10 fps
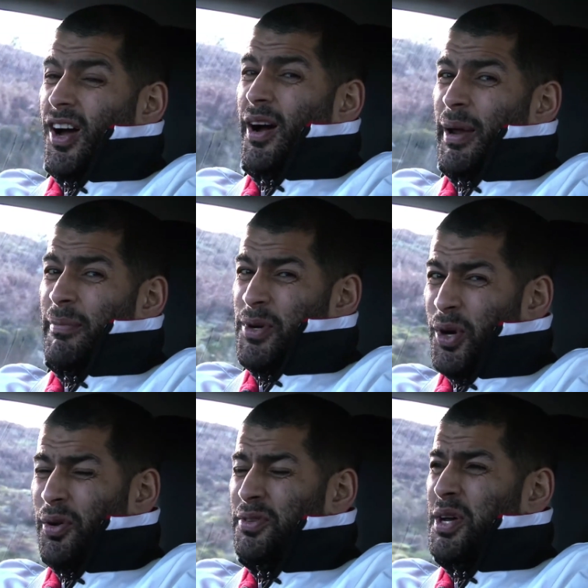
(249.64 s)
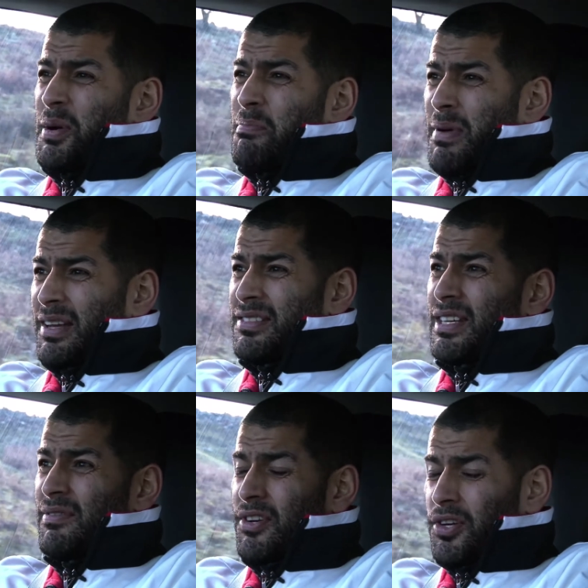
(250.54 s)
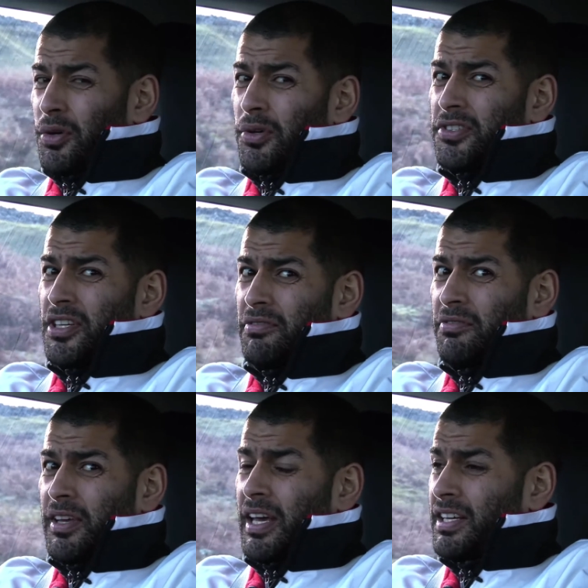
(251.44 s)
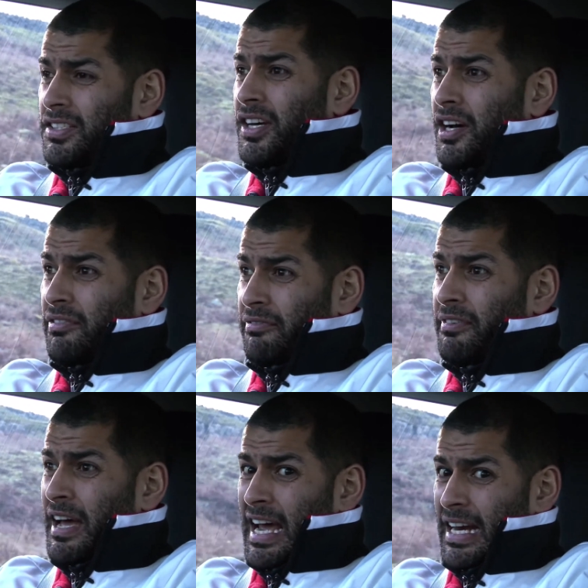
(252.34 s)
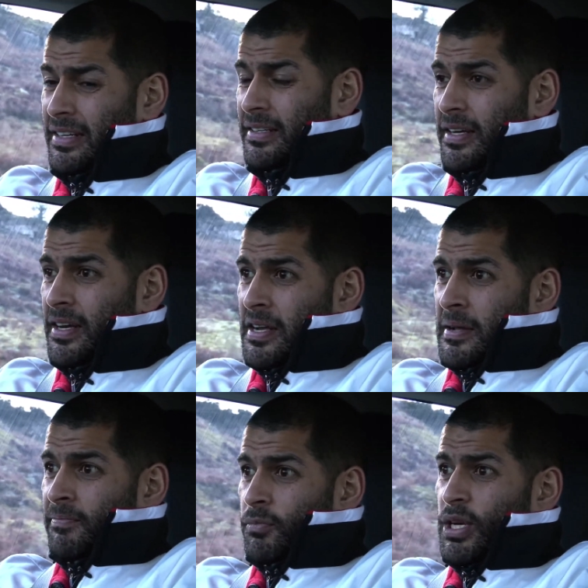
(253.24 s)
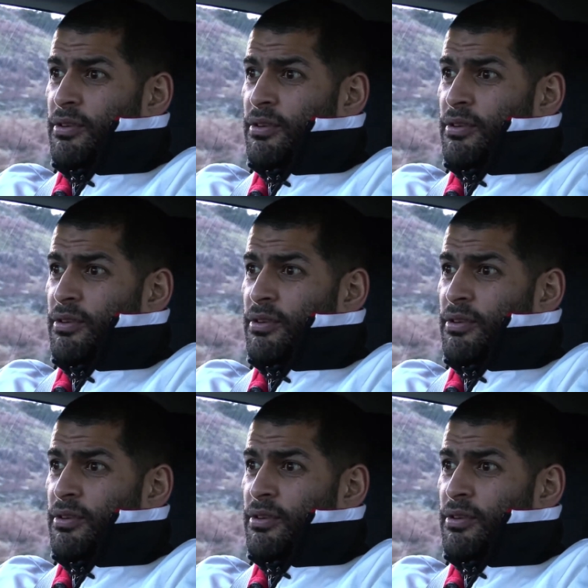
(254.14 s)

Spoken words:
I'm not a massive Corsa VXR fan. When you